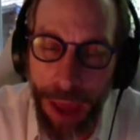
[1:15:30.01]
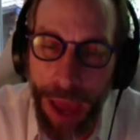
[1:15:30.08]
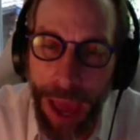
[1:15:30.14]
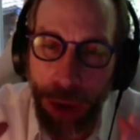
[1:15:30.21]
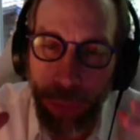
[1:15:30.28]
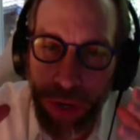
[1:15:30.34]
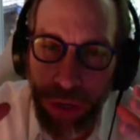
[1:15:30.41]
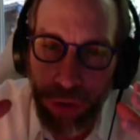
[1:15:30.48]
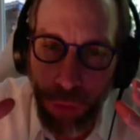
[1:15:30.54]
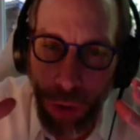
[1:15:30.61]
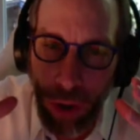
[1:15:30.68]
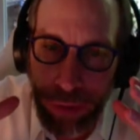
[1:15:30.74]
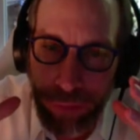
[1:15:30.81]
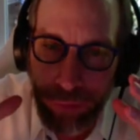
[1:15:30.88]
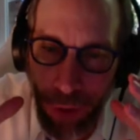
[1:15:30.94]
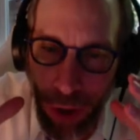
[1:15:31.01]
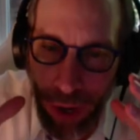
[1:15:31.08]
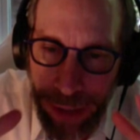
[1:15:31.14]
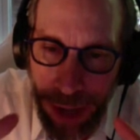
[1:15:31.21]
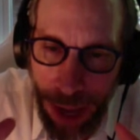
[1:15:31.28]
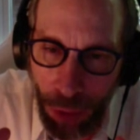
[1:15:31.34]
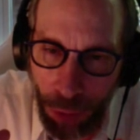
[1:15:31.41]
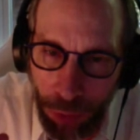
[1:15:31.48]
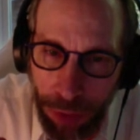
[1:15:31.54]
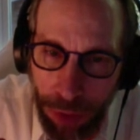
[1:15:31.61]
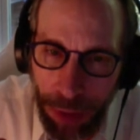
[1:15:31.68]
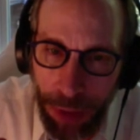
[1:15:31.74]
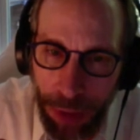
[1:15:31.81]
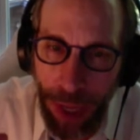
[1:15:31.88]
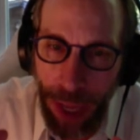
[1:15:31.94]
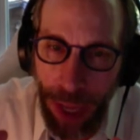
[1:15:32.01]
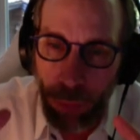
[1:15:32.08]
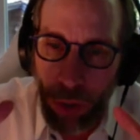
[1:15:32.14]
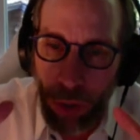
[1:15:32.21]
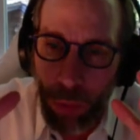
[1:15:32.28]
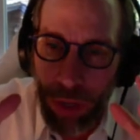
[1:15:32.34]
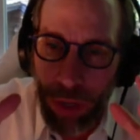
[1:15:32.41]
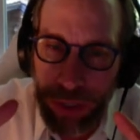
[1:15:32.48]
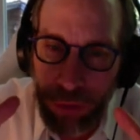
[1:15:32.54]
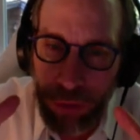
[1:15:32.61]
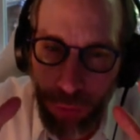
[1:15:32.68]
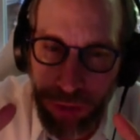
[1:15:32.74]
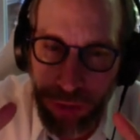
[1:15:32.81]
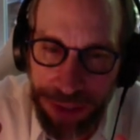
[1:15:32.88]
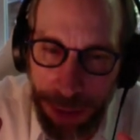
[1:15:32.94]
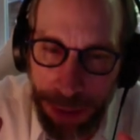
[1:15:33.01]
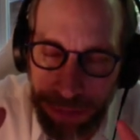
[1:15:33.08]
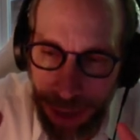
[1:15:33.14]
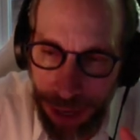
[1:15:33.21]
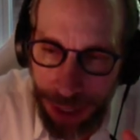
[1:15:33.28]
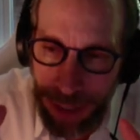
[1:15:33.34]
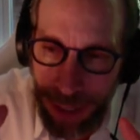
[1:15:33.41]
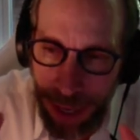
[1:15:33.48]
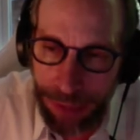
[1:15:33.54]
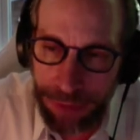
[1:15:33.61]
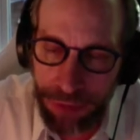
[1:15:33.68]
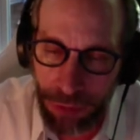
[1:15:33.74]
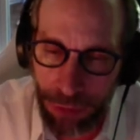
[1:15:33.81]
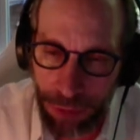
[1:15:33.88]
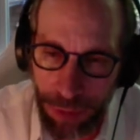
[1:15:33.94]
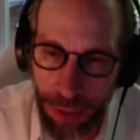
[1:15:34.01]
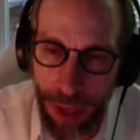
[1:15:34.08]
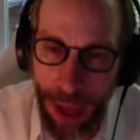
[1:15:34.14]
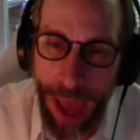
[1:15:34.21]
And we are trying to find out, and we're willing to accept any answer,